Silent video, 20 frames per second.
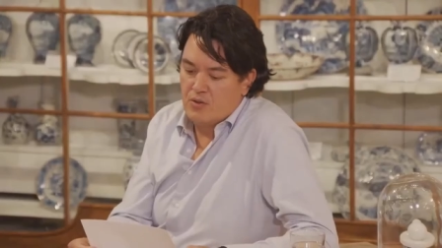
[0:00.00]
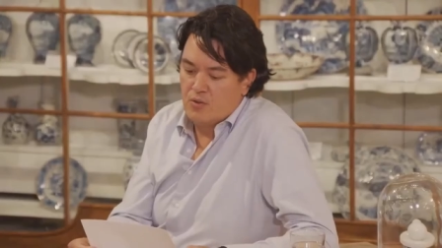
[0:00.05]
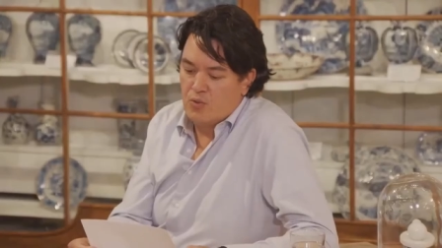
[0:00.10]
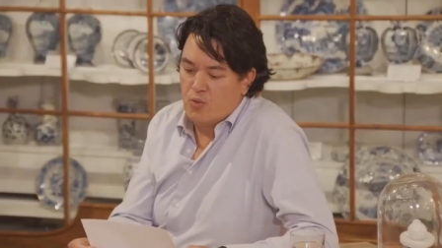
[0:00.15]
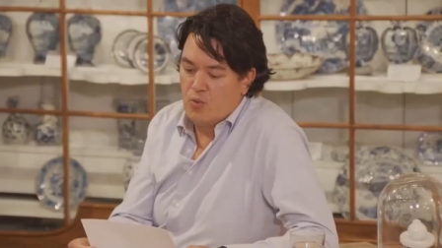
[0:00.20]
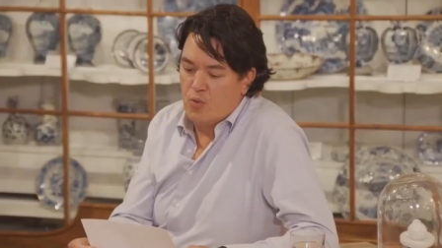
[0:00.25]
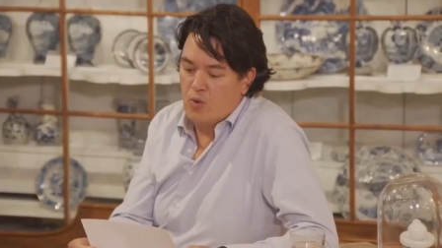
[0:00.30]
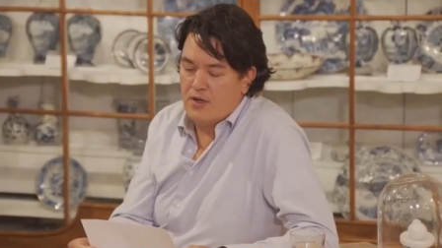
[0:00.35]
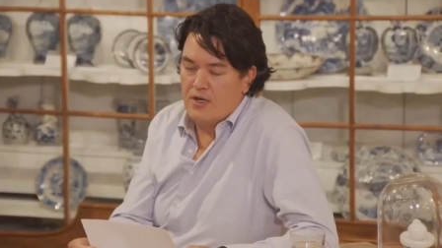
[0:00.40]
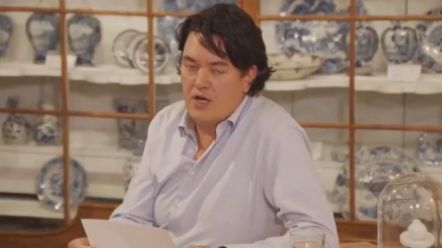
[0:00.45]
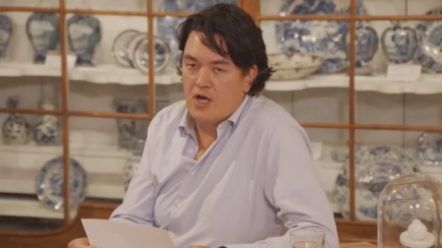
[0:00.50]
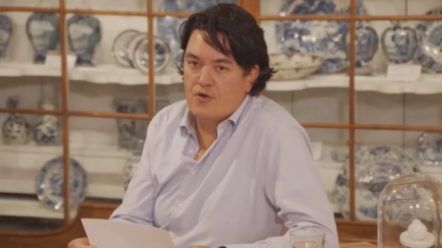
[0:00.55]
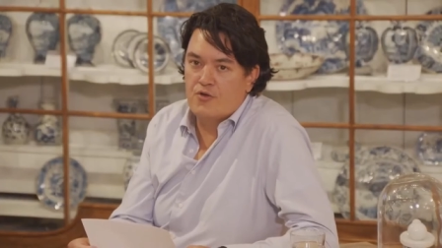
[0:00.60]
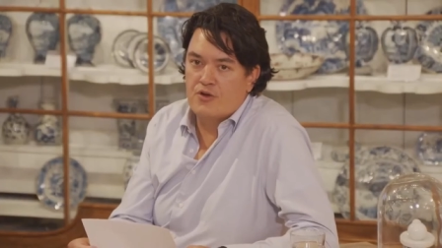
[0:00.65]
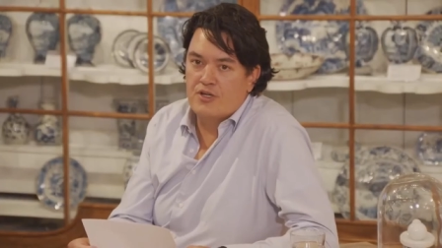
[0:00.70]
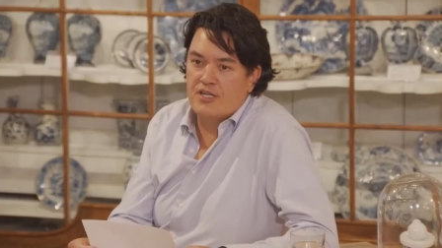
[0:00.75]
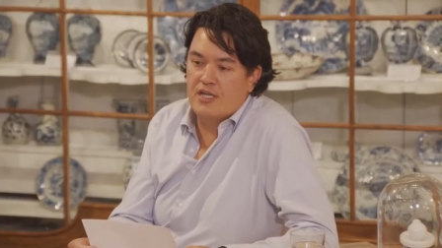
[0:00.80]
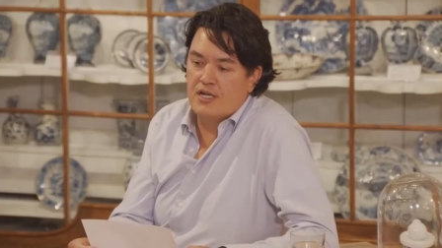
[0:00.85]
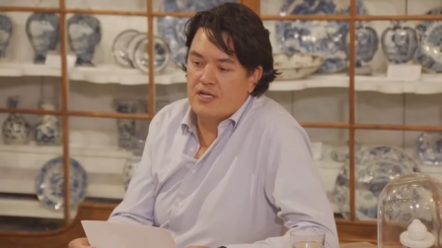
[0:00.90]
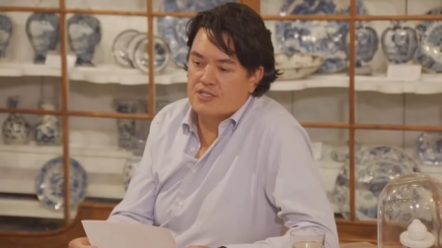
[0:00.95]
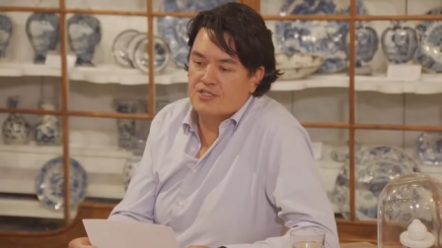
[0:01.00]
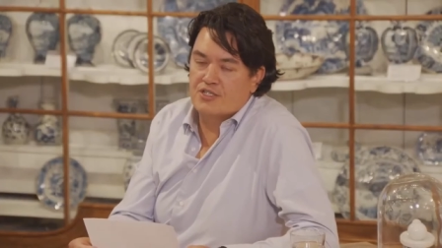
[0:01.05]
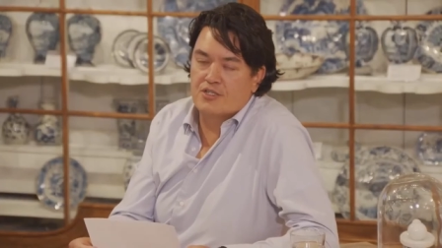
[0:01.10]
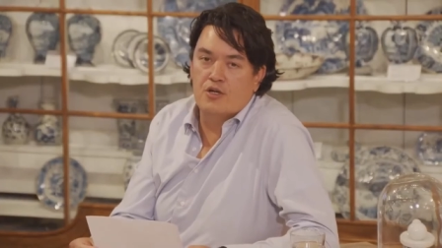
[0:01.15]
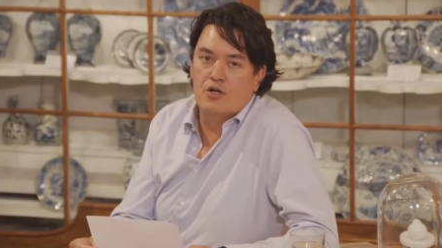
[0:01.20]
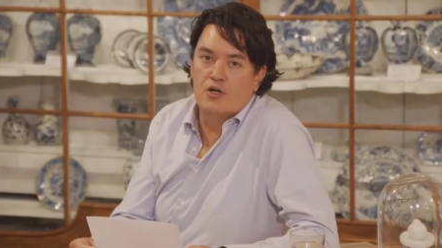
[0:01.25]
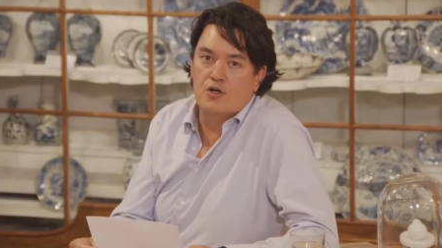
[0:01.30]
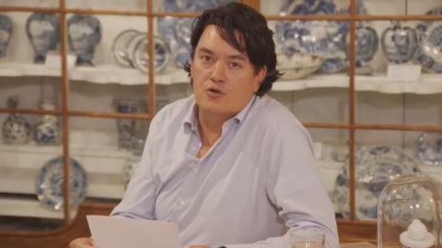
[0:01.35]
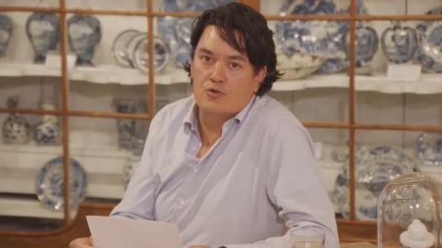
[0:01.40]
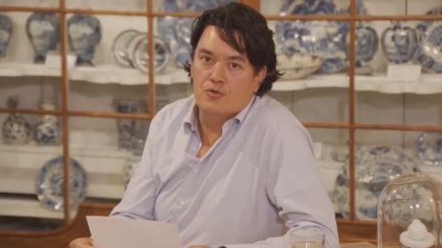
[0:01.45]
100 years
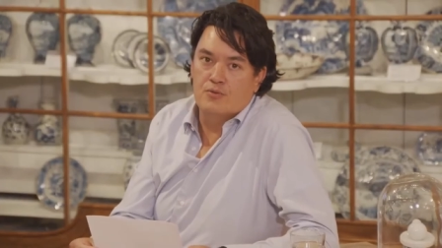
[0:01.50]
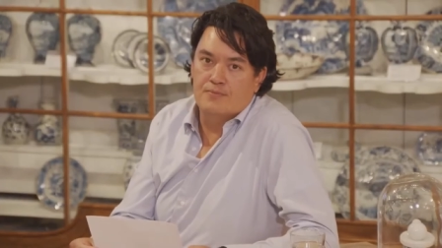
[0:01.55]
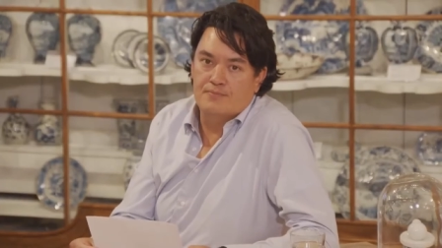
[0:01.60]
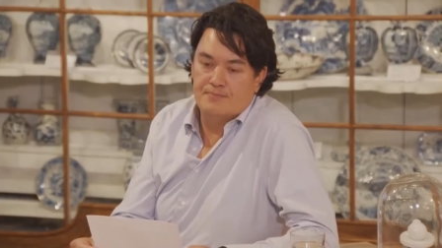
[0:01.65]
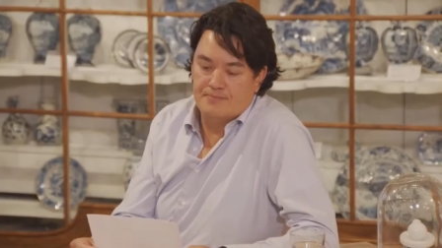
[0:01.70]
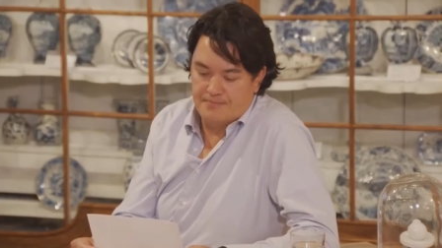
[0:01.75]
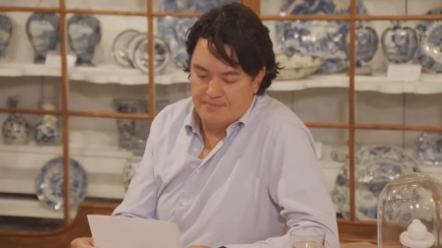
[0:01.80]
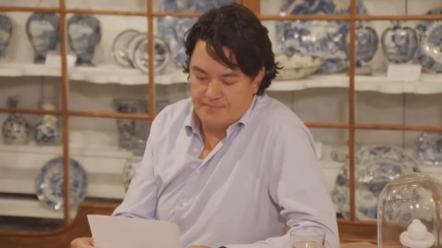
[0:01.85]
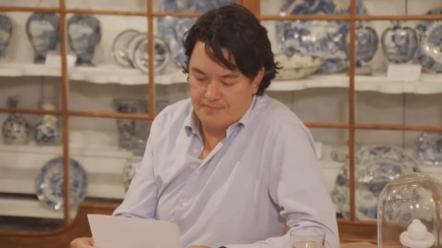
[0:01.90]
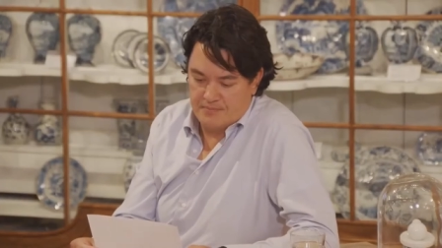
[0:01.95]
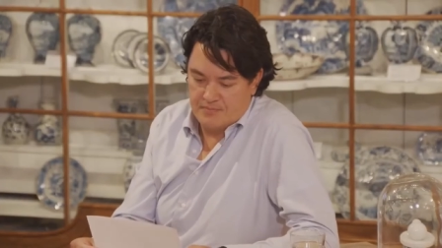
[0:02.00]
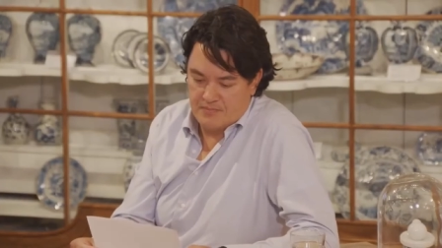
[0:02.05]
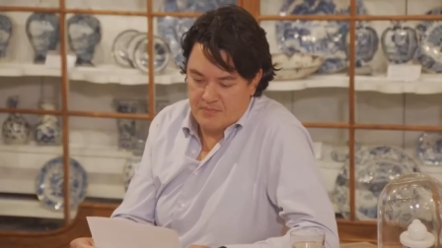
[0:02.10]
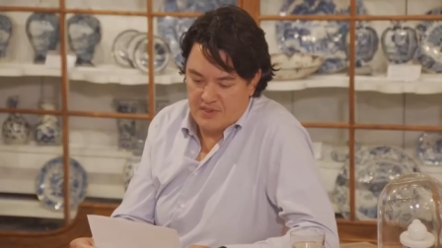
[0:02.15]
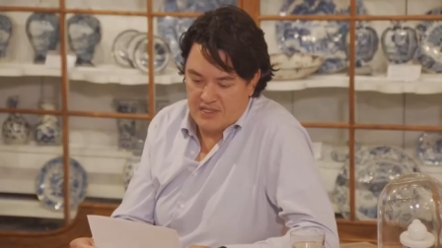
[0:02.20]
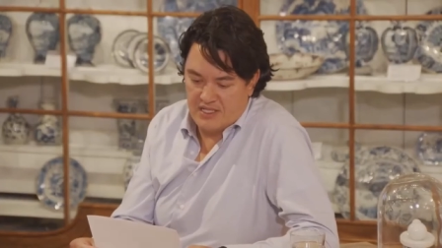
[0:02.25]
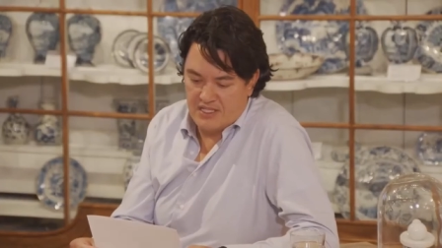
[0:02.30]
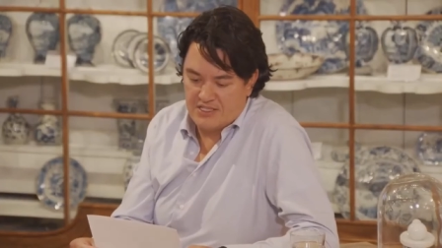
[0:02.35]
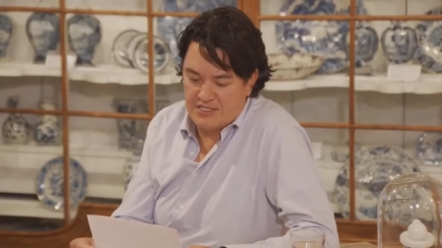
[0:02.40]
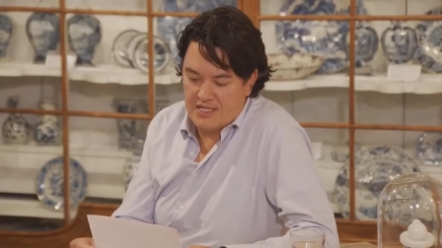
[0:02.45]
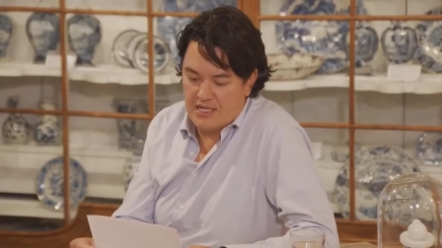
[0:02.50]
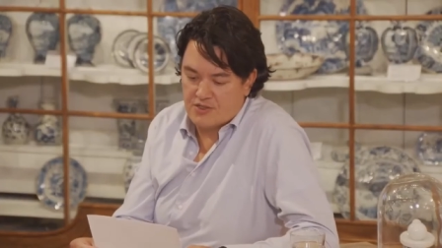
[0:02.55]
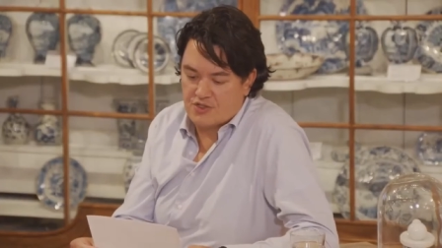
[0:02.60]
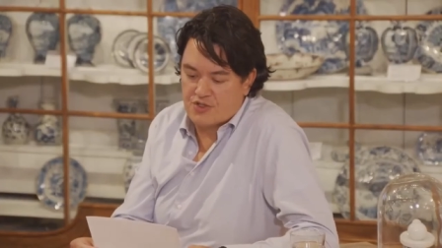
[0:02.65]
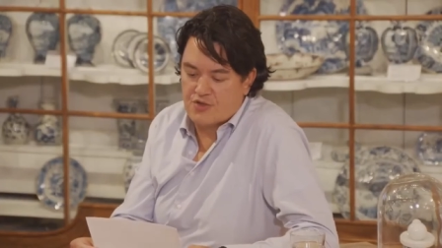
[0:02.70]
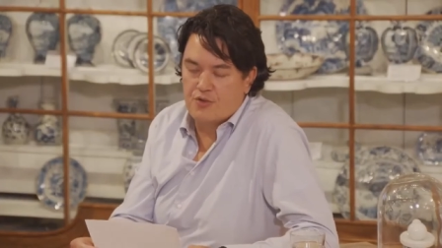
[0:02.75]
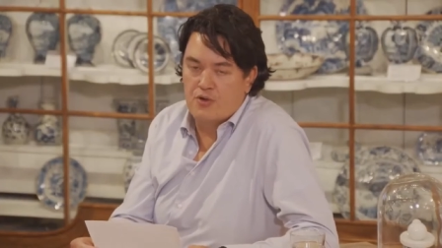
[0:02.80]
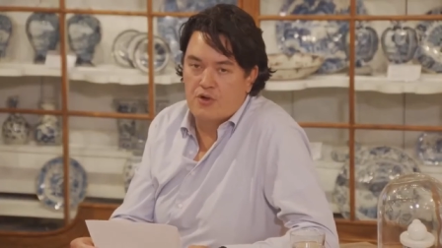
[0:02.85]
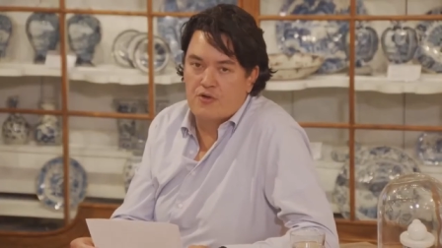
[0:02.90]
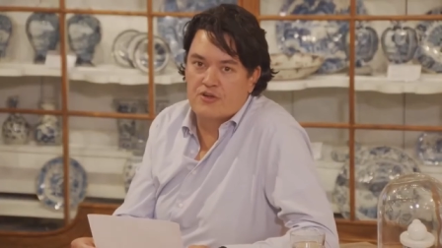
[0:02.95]
ago. Is that
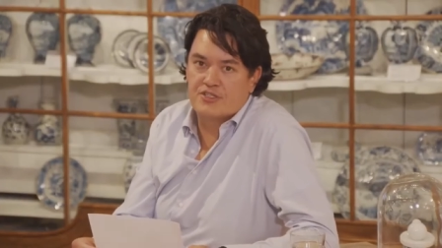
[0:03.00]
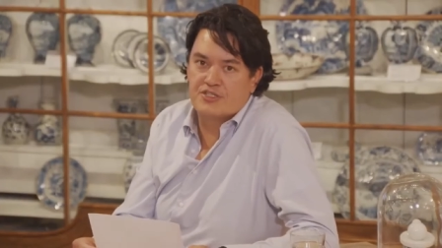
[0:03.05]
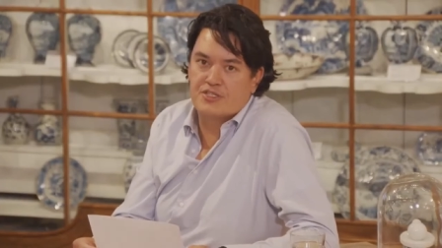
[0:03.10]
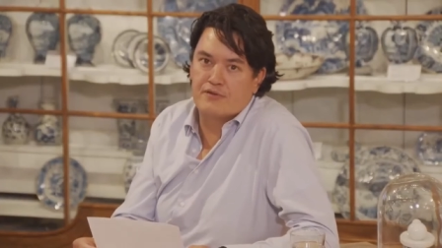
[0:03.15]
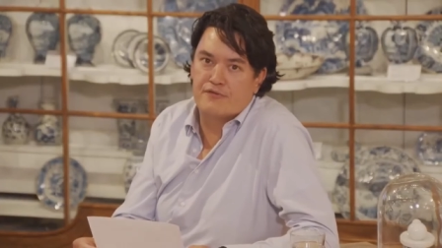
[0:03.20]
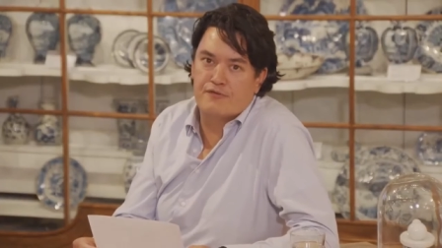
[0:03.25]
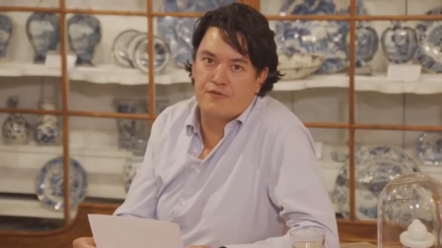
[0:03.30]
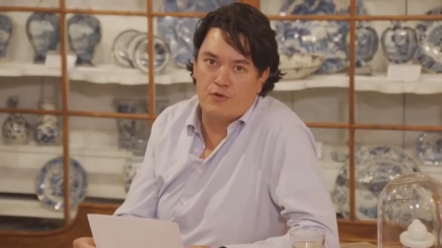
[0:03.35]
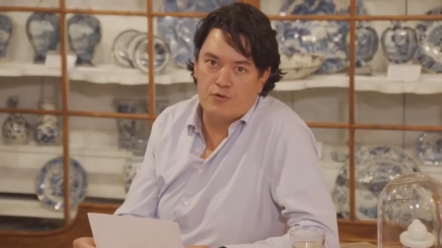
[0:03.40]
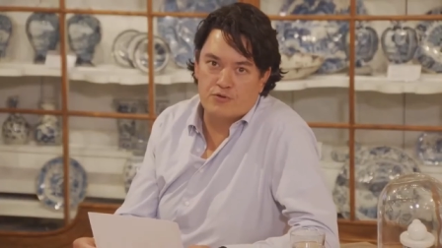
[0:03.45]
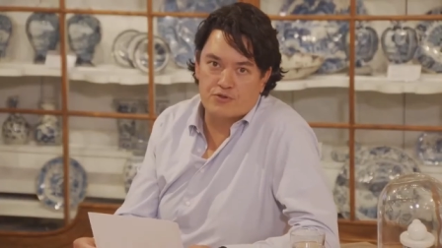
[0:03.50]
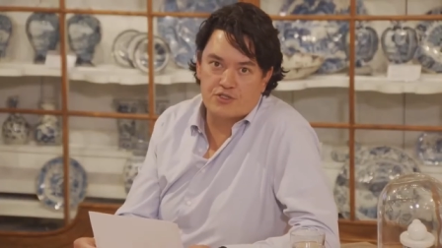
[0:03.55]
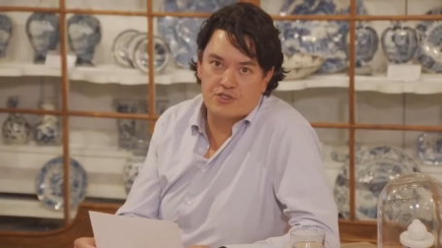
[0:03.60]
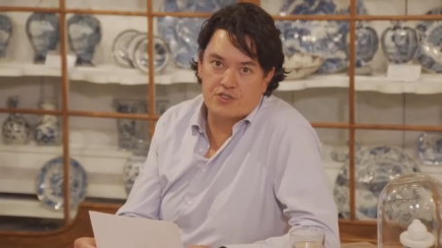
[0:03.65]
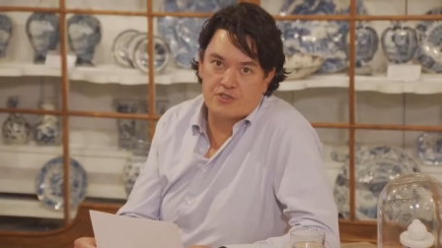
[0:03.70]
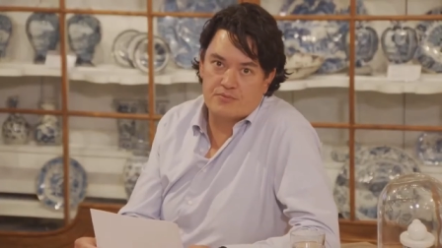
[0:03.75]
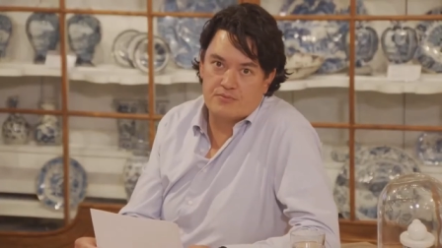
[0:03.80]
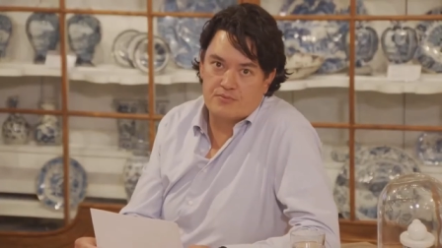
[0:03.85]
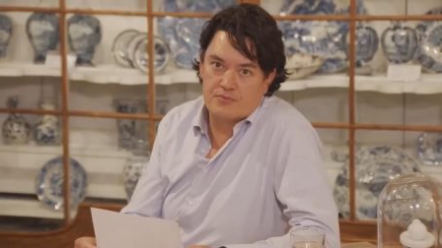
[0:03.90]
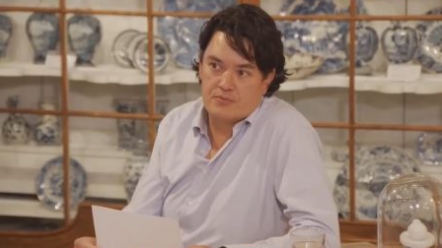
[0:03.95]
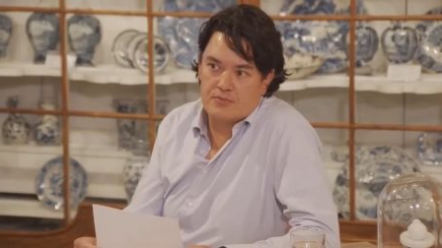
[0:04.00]
true or is that false?